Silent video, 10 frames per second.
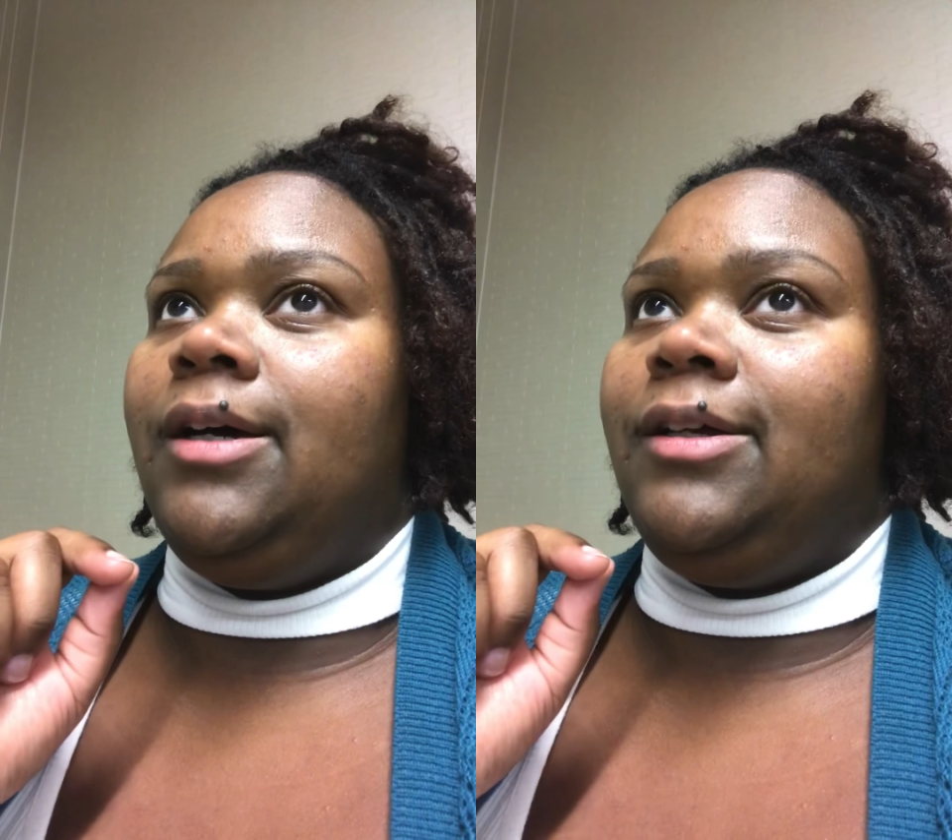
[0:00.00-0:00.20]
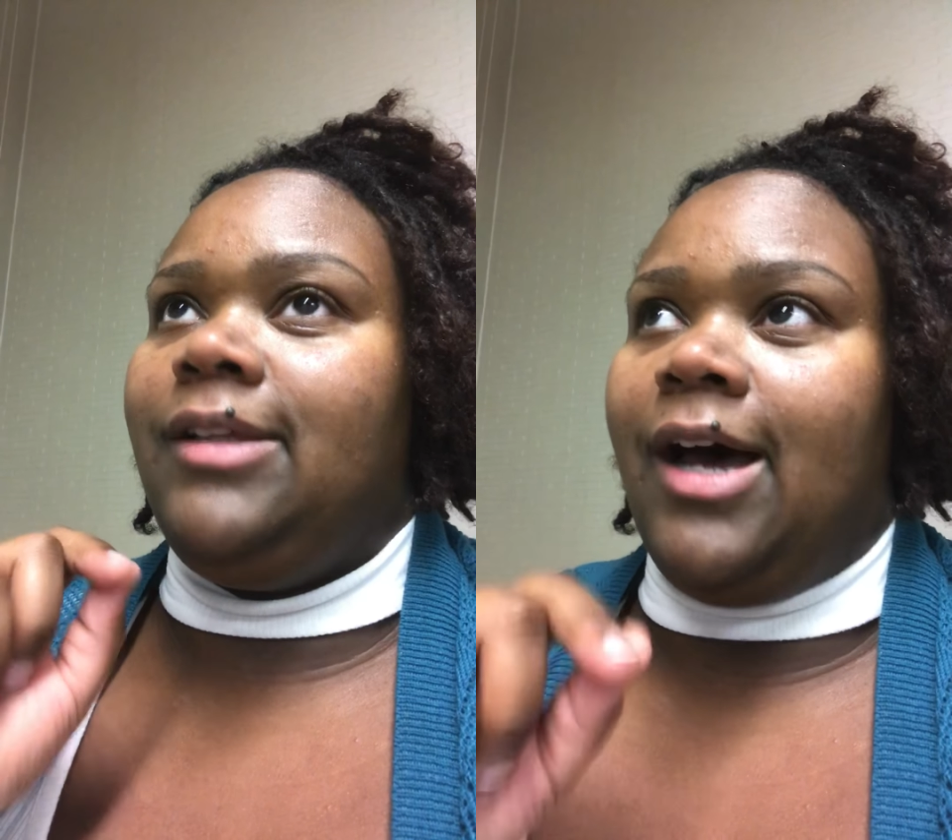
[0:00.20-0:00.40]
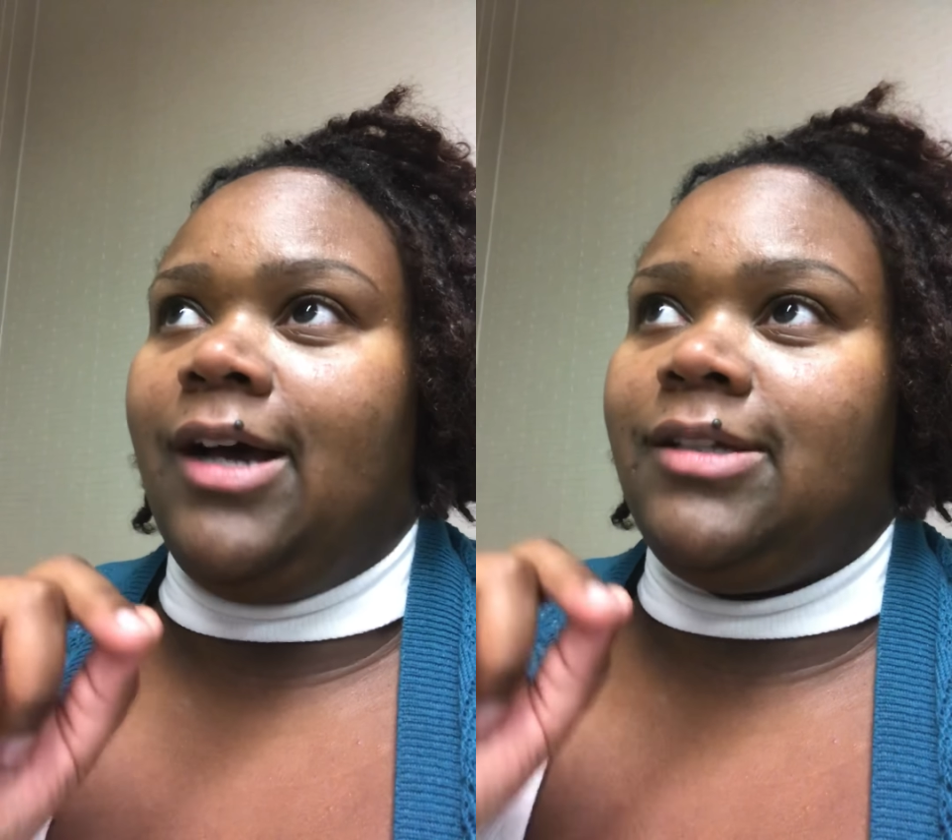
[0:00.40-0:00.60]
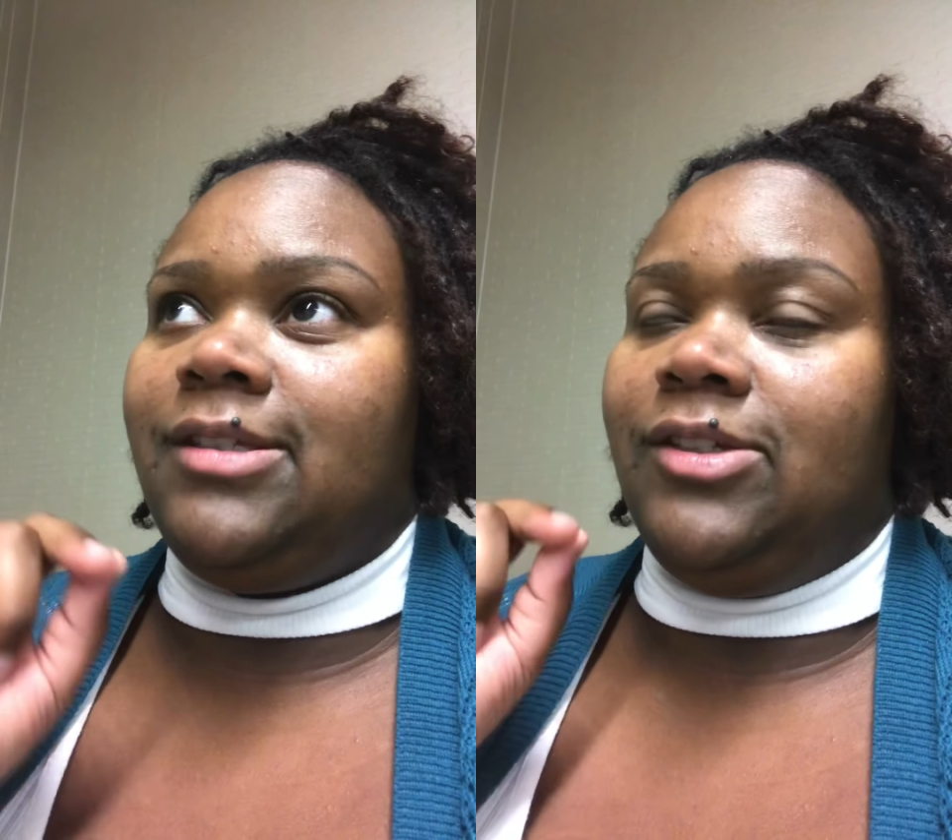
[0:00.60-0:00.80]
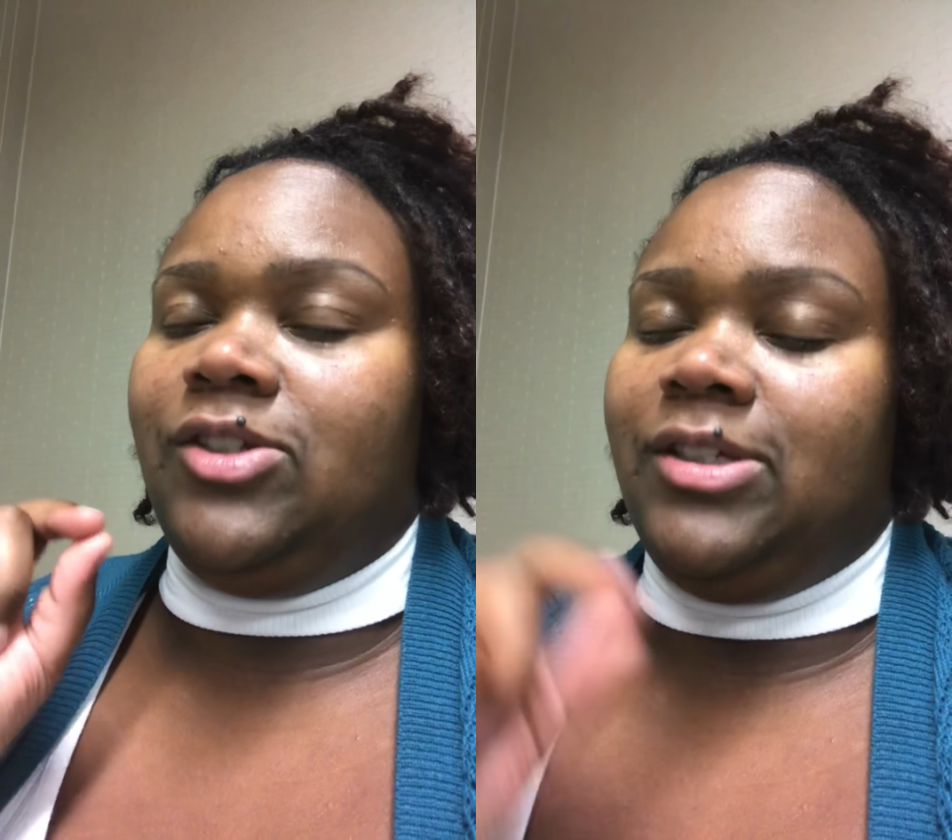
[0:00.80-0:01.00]
Locs,
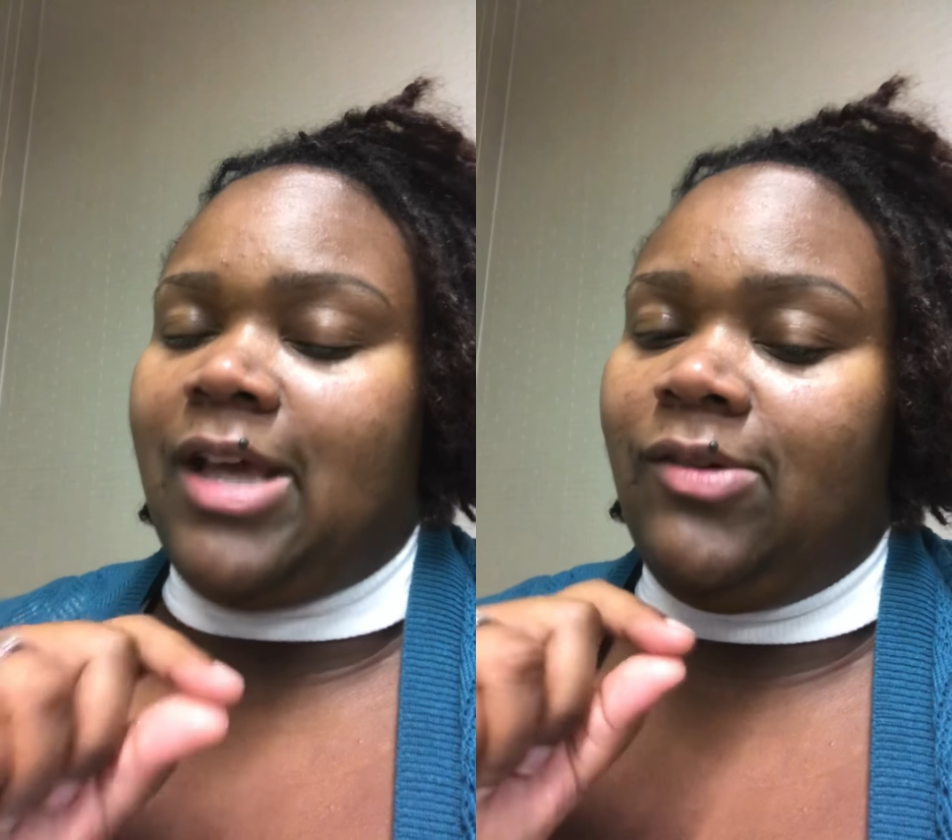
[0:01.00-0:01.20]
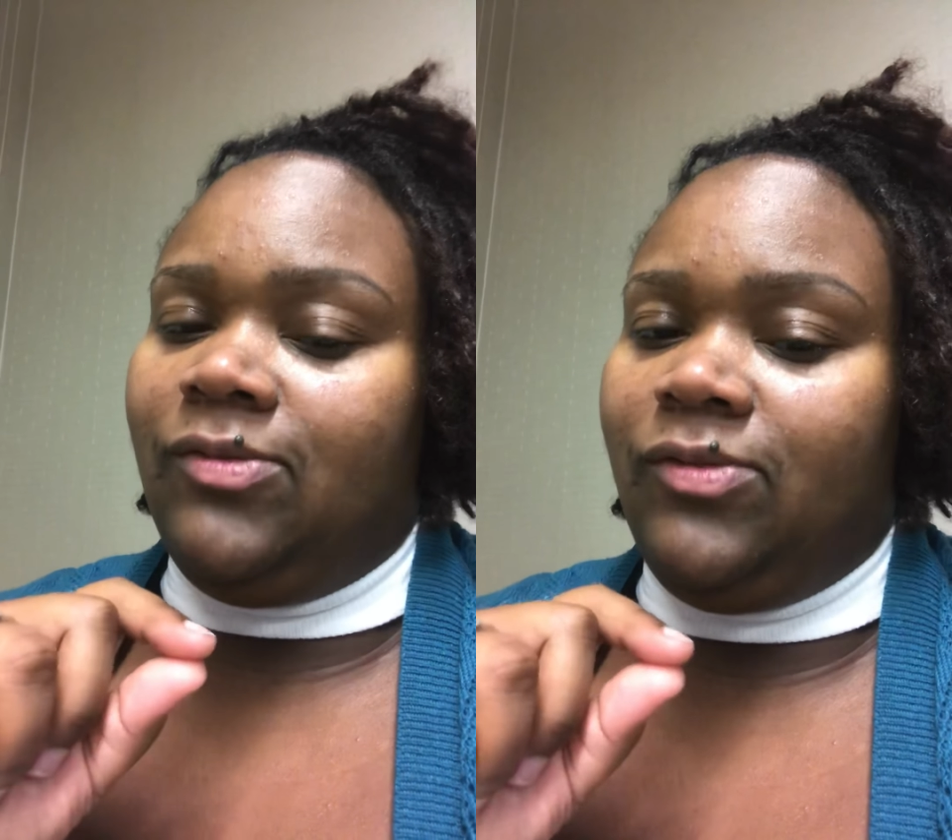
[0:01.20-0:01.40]
and she's out in